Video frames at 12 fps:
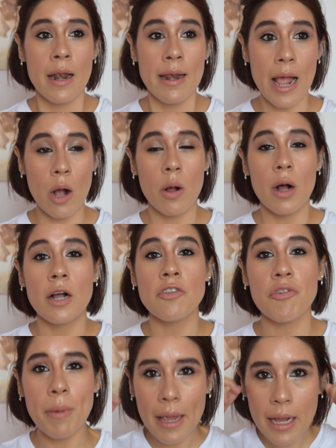Now,
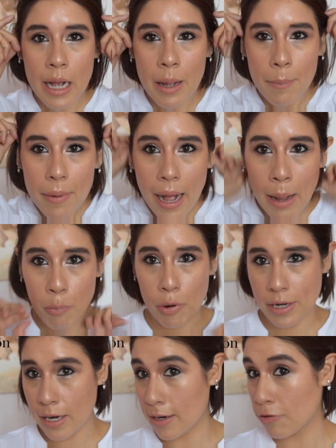under makeup, I'm
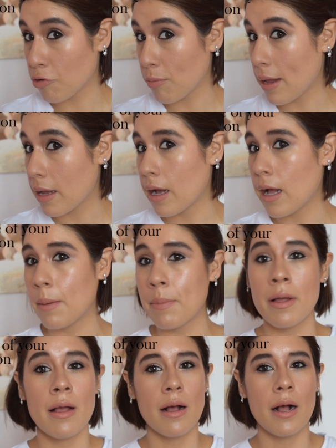wearing it under
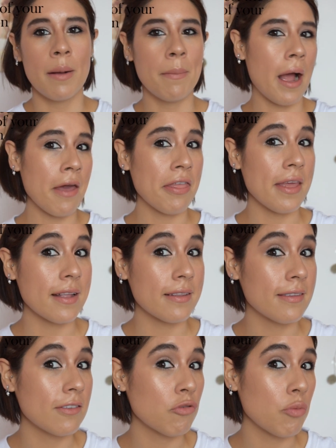makeup. Um, I think
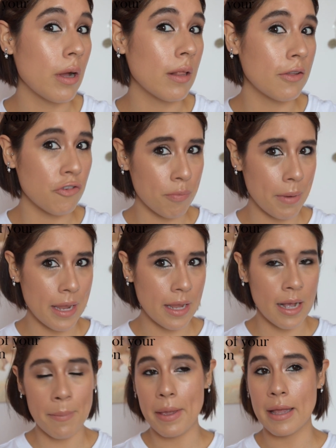it sits well under
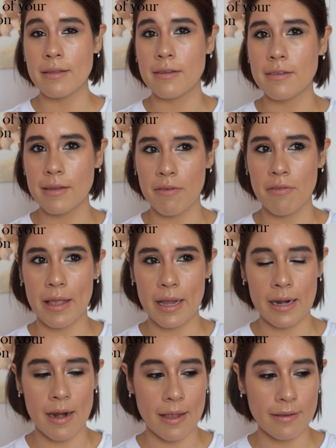makeup. It does give
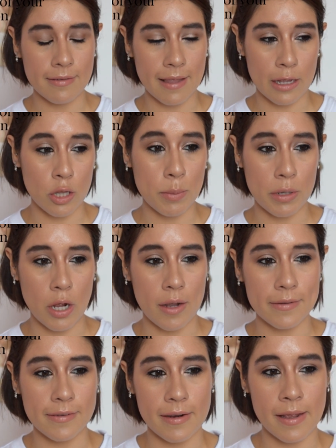like a nice like
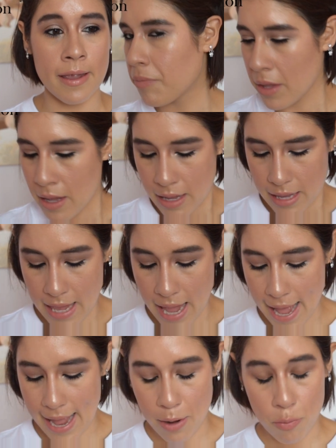luminosity.
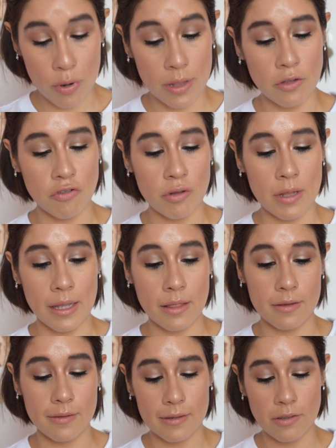Yeah, I really do
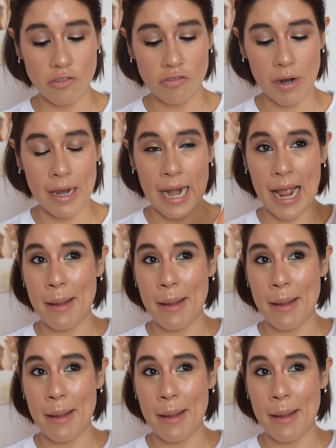like the sunscreen.